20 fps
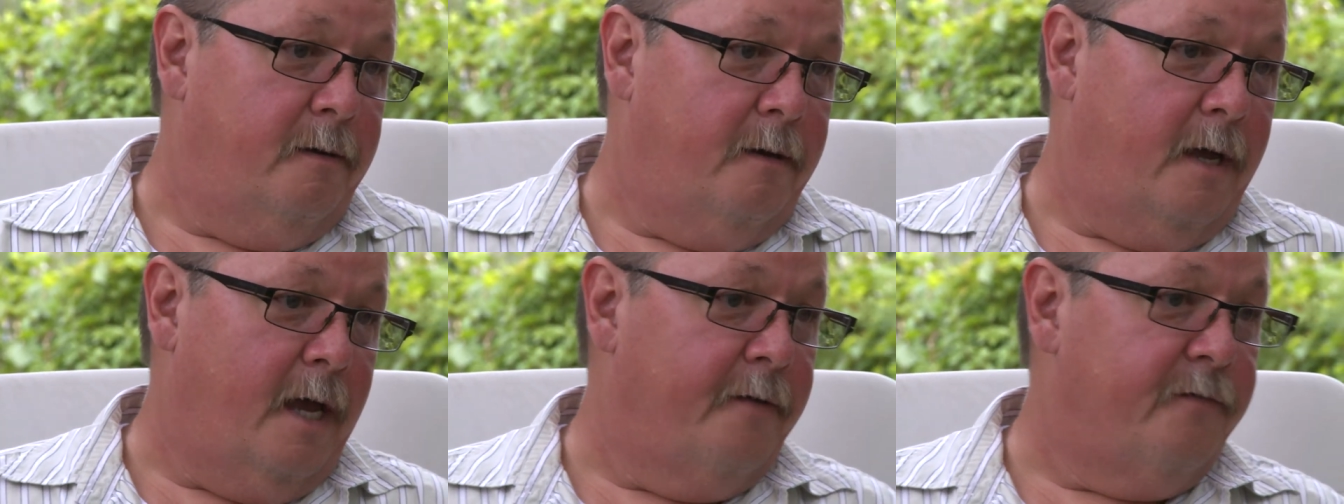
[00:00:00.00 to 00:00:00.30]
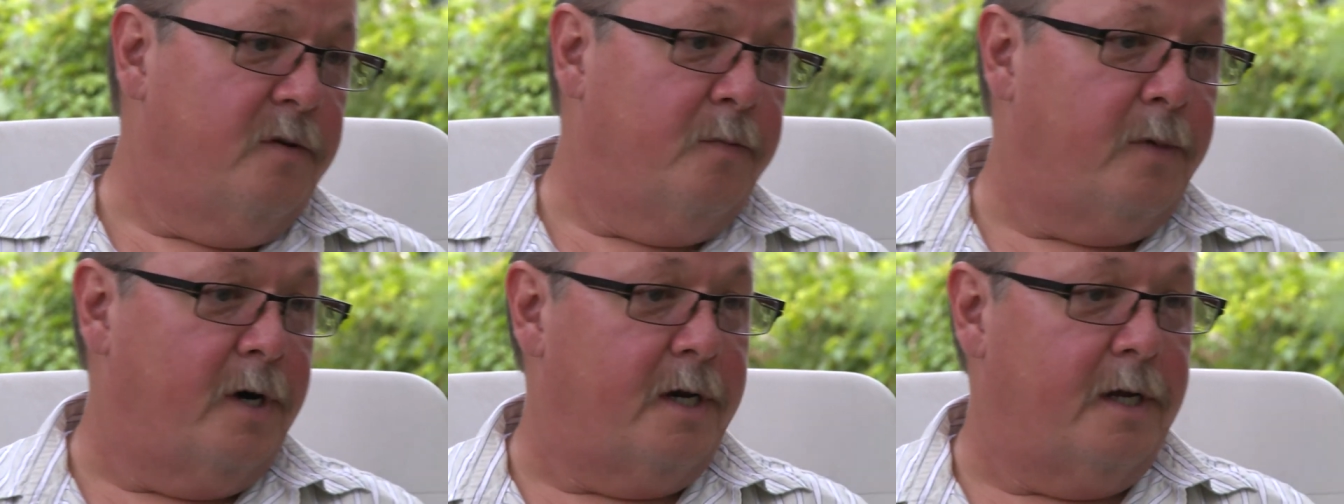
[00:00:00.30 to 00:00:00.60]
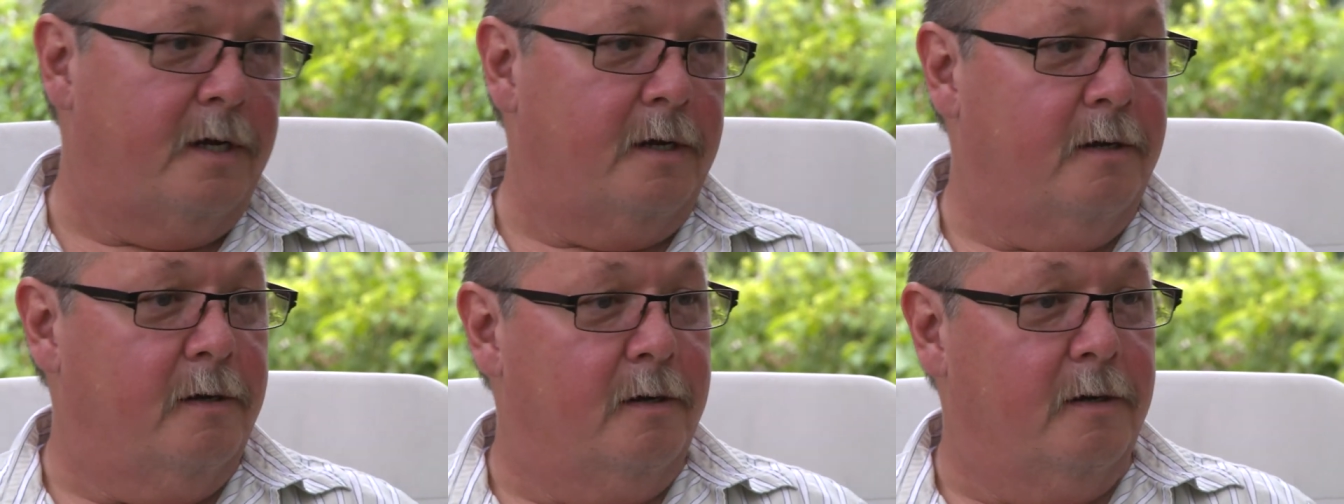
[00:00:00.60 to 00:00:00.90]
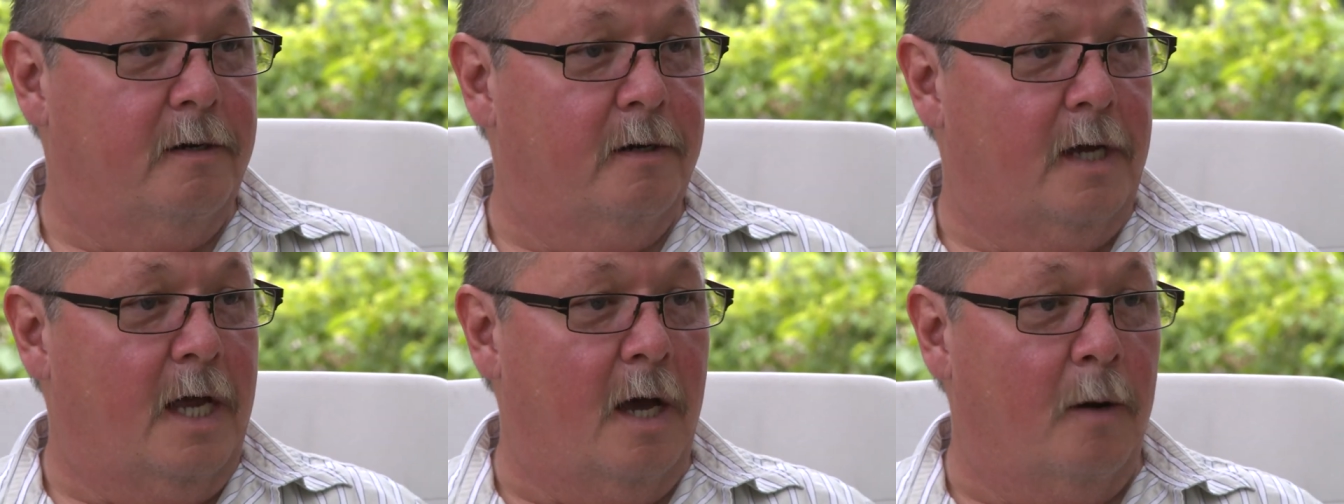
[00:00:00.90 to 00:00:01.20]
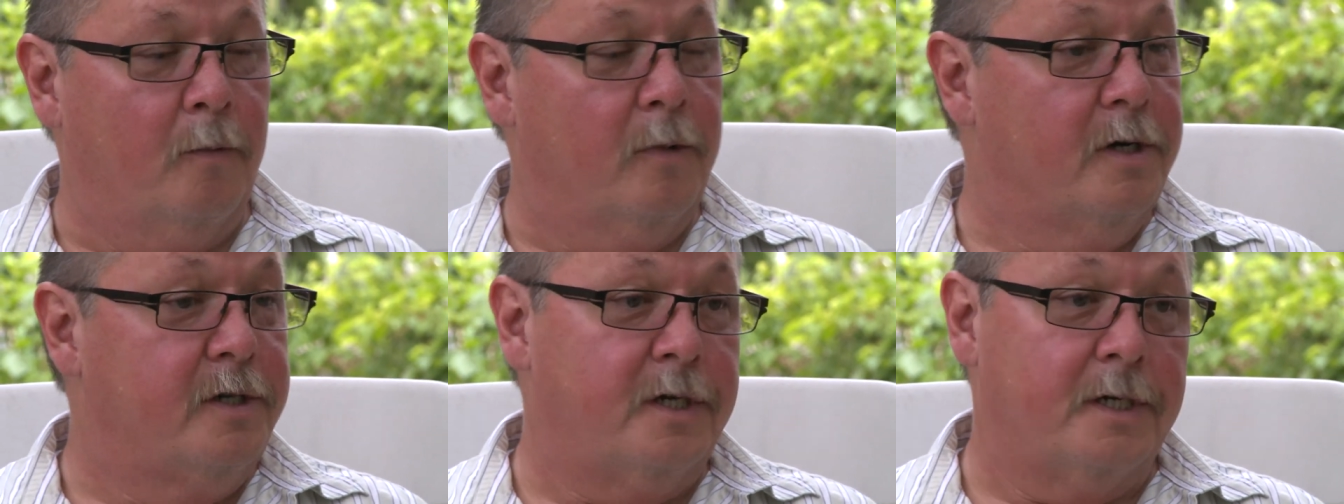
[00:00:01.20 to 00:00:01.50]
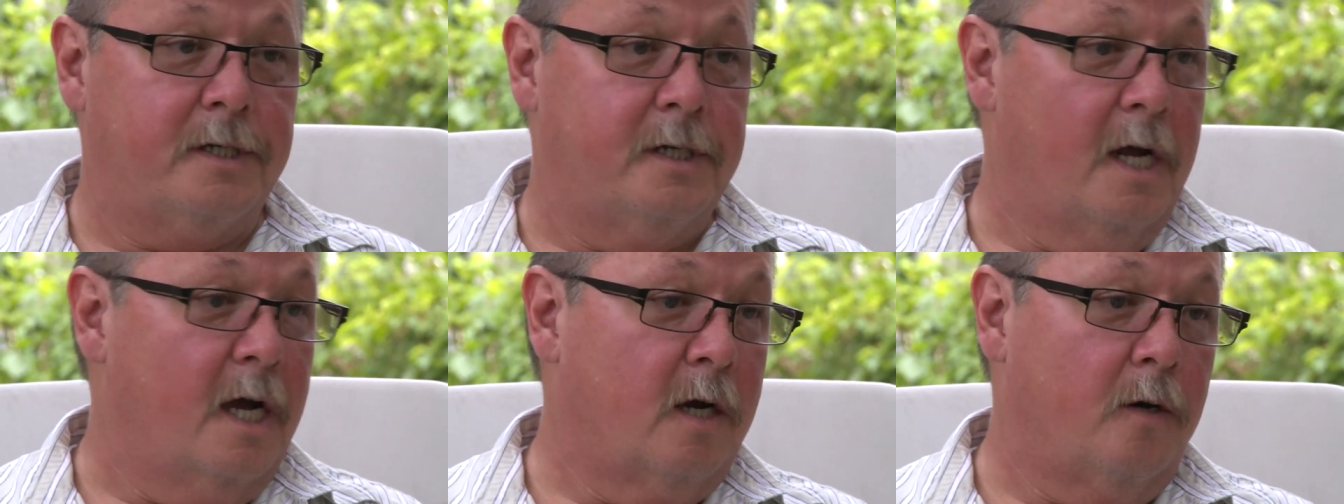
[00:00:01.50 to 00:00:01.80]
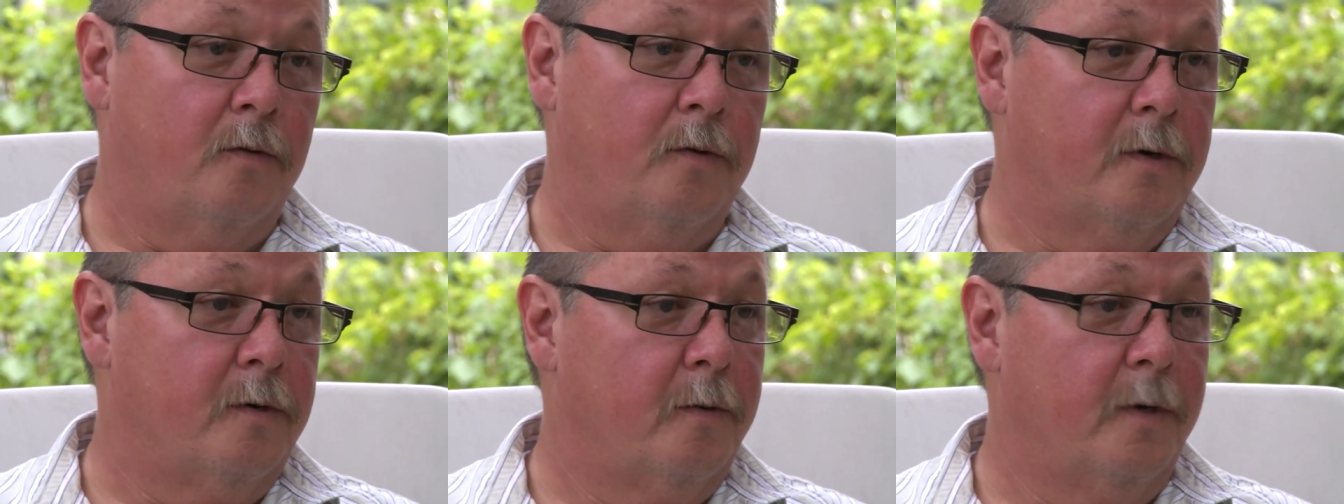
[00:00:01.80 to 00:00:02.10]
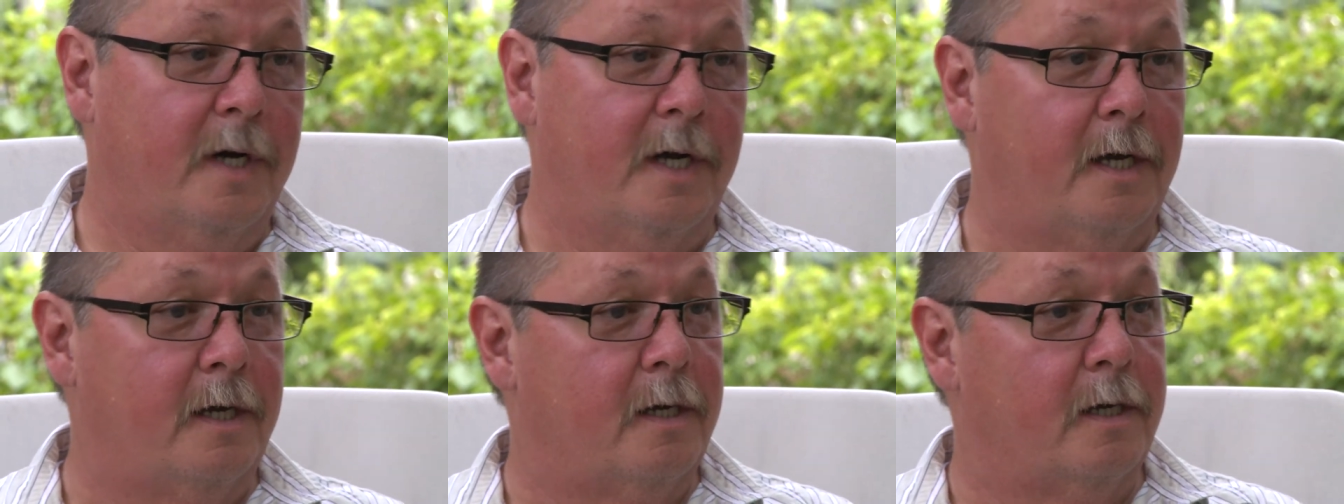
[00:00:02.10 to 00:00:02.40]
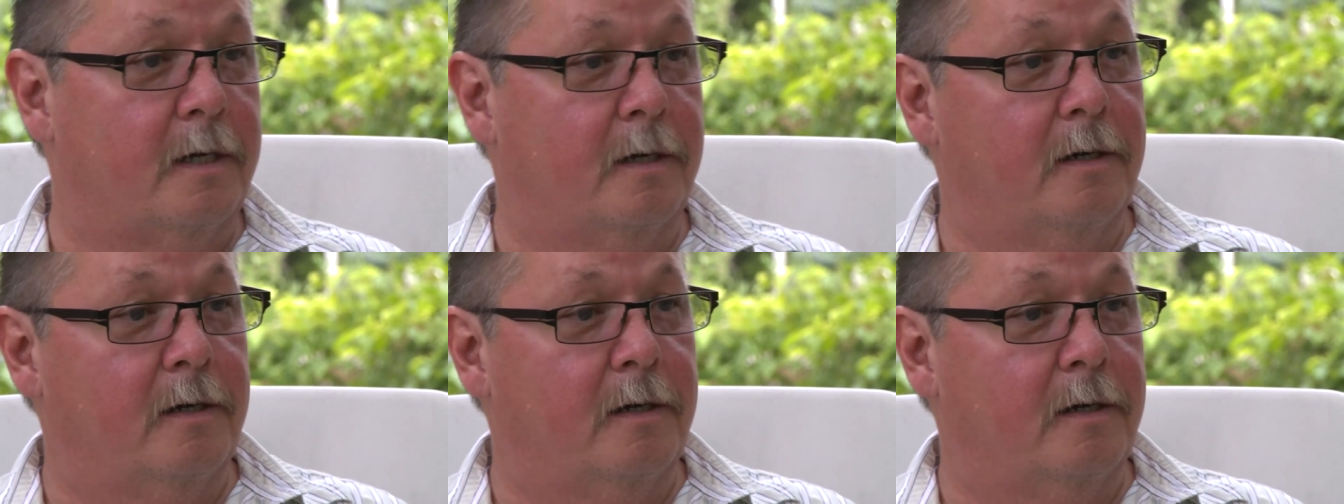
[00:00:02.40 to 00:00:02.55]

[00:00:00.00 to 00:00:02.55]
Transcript: everybody, and we're just not going away.